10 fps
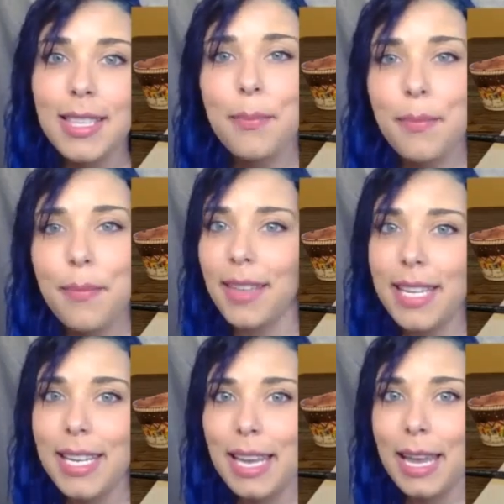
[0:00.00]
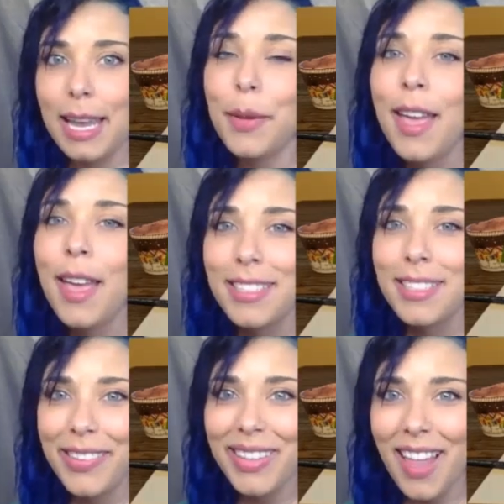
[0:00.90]
and some masking tape
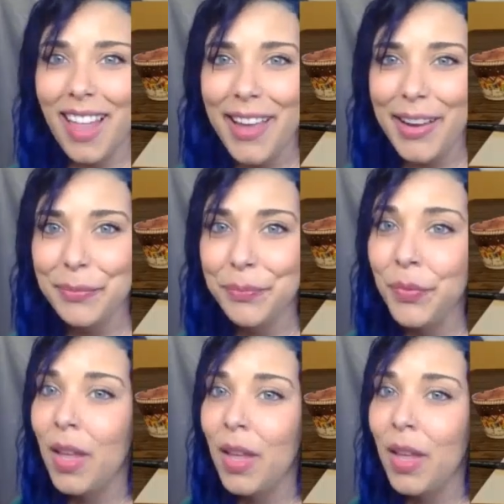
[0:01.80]
down the line.